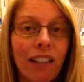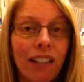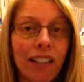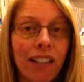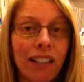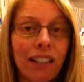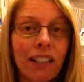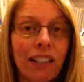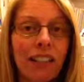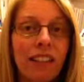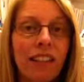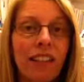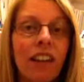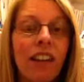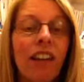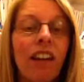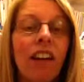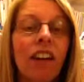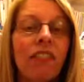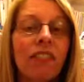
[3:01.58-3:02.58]
is that
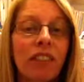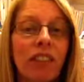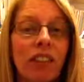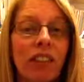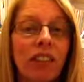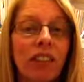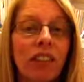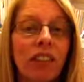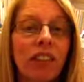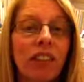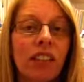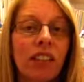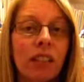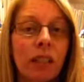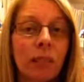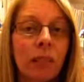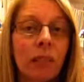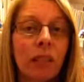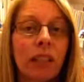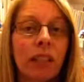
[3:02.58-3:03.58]
I've got
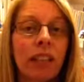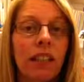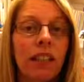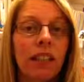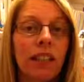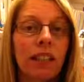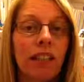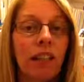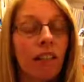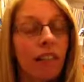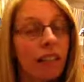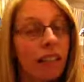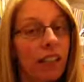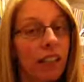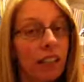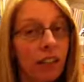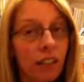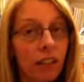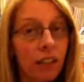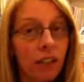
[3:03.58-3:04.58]
somebody that I
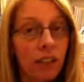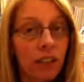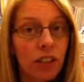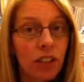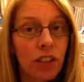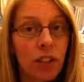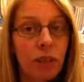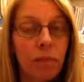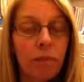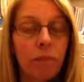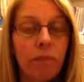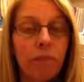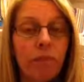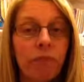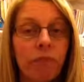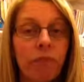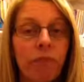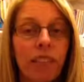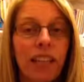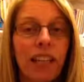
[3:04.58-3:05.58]
can go to.
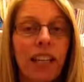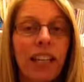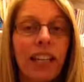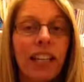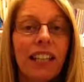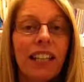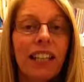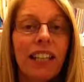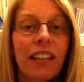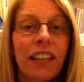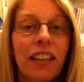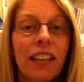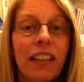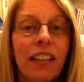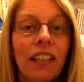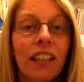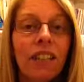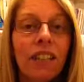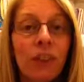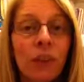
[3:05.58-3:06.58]
Now,
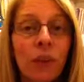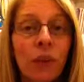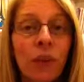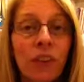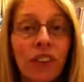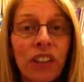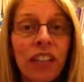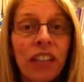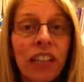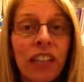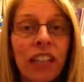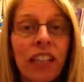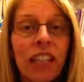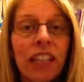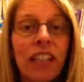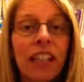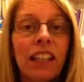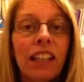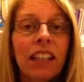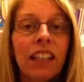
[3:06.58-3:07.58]
if you're
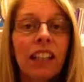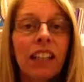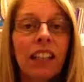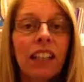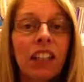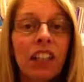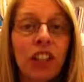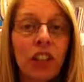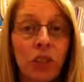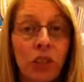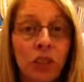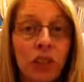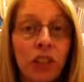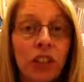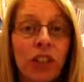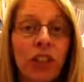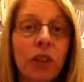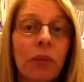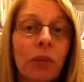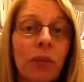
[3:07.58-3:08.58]
thinking that you
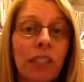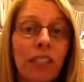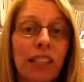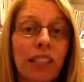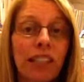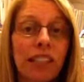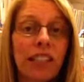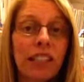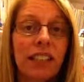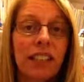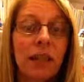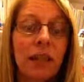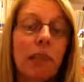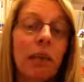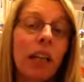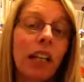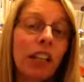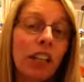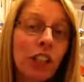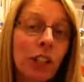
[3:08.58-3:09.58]
could do with a system
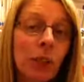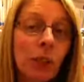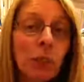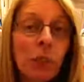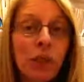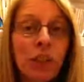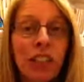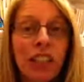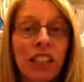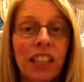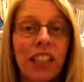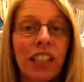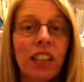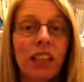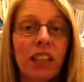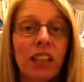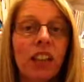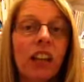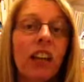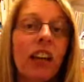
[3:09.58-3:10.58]
and you want to get
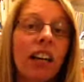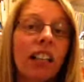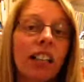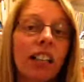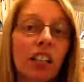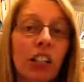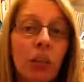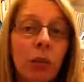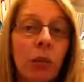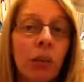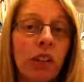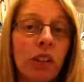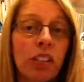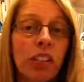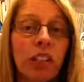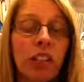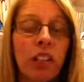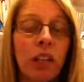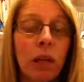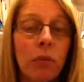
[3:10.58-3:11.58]
online and you want
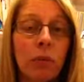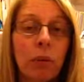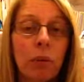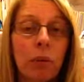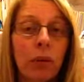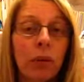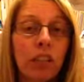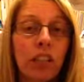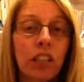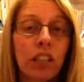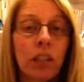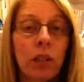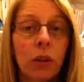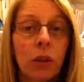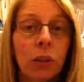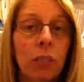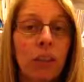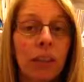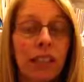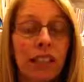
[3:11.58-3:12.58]
to start promoting
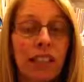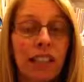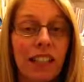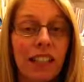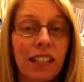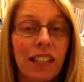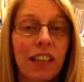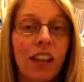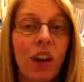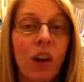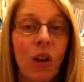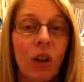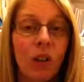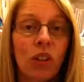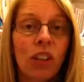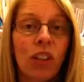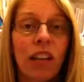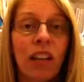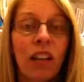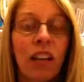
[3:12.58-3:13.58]
your business
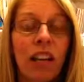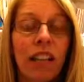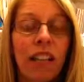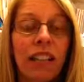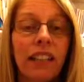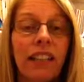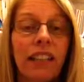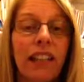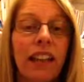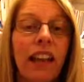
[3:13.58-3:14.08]
online,